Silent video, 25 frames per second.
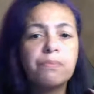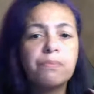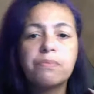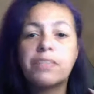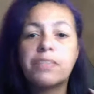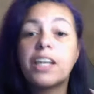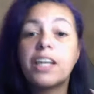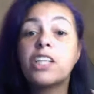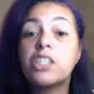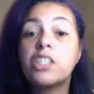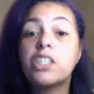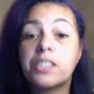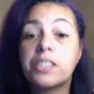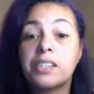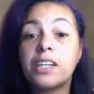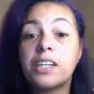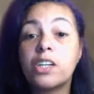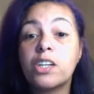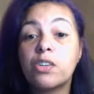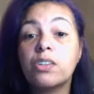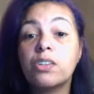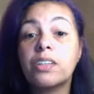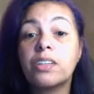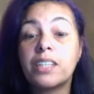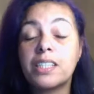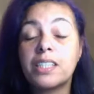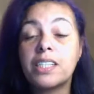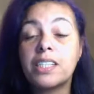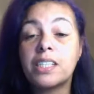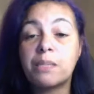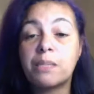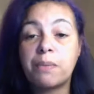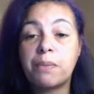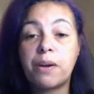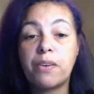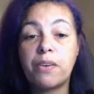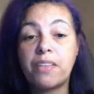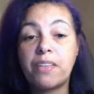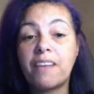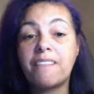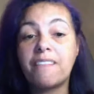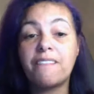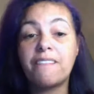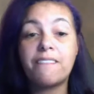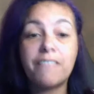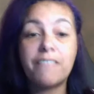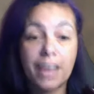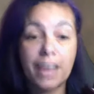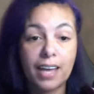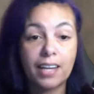they just literally disappear. They
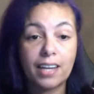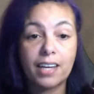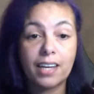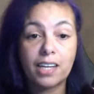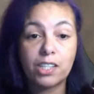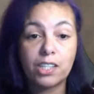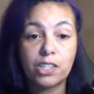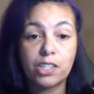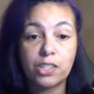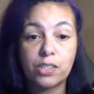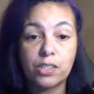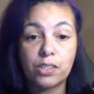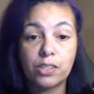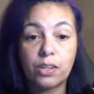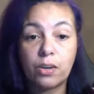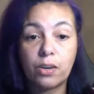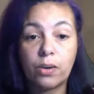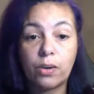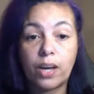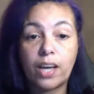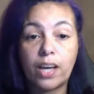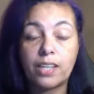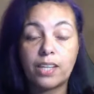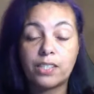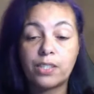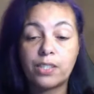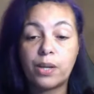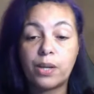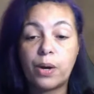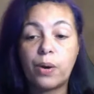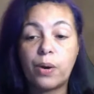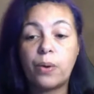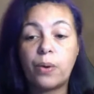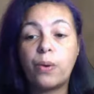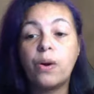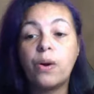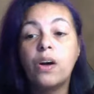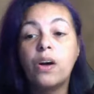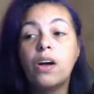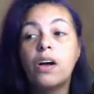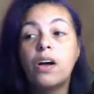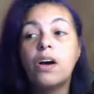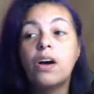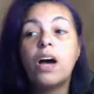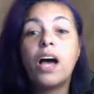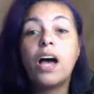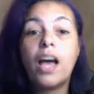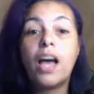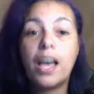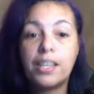vanish. Okay. So
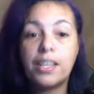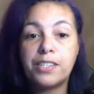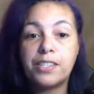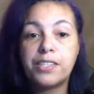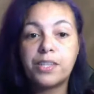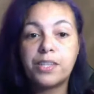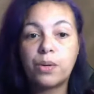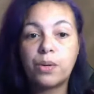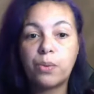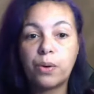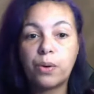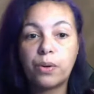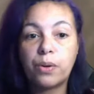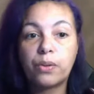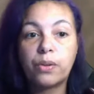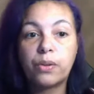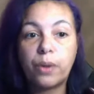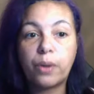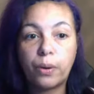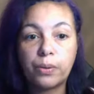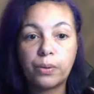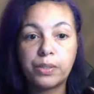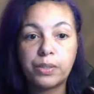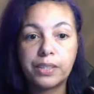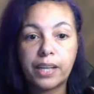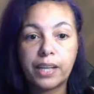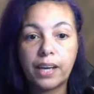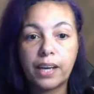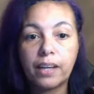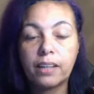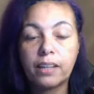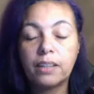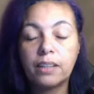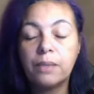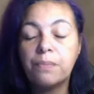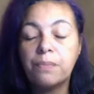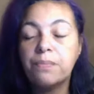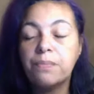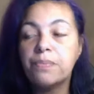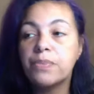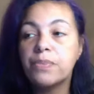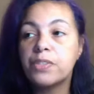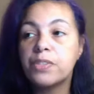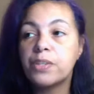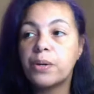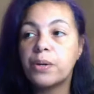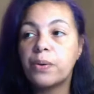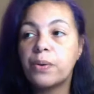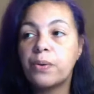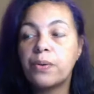hence the word ghosting.
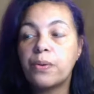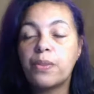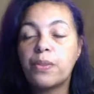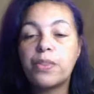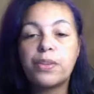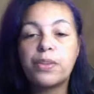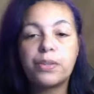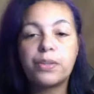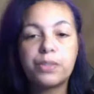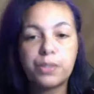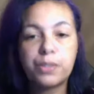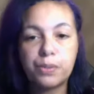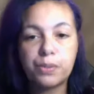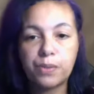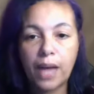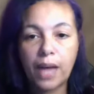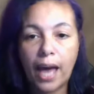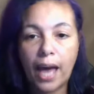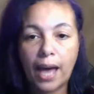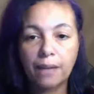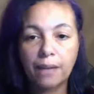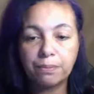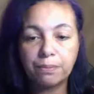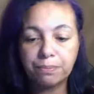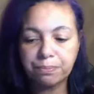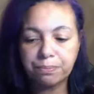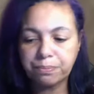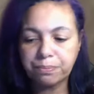So they'll do that.